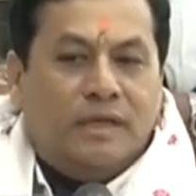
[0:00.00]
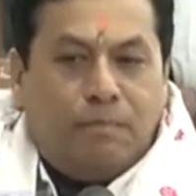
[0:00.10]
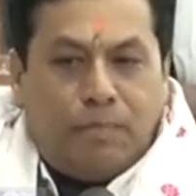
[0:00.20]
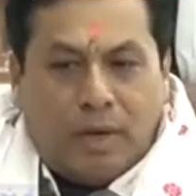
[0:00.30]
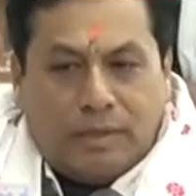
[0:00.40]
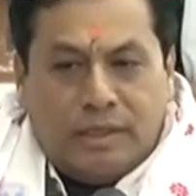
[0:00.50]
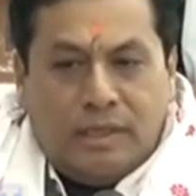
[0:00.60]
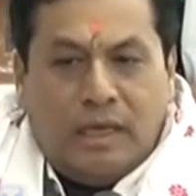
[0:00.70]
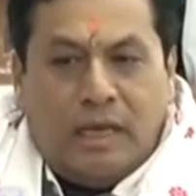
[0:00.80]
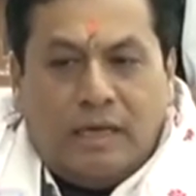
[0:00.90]
Their
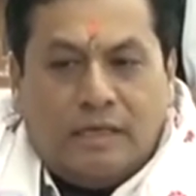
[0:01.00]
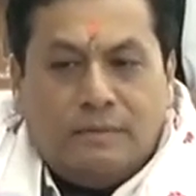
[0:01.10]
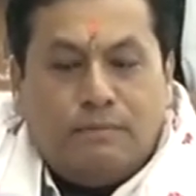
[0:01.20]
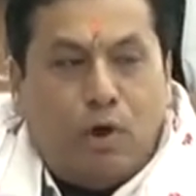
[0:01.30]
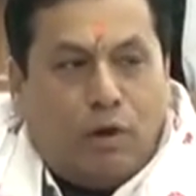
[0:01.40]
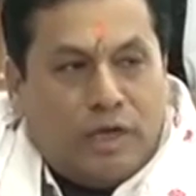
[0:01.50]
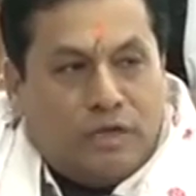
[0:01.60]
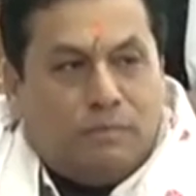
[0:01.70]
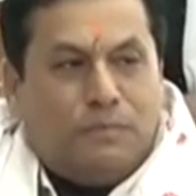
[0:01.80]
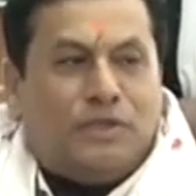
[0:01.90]
party has been broken
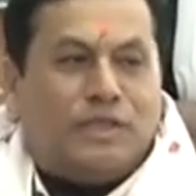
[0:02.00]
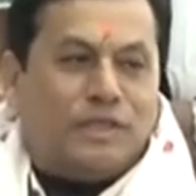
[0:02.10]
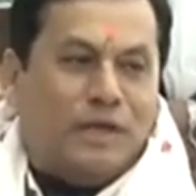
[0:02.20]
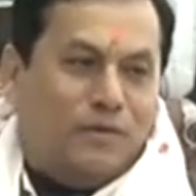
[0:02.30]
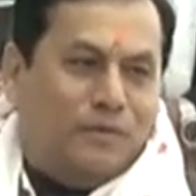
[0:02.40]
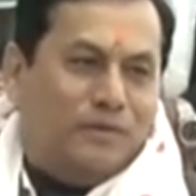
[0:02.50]
into pieces now.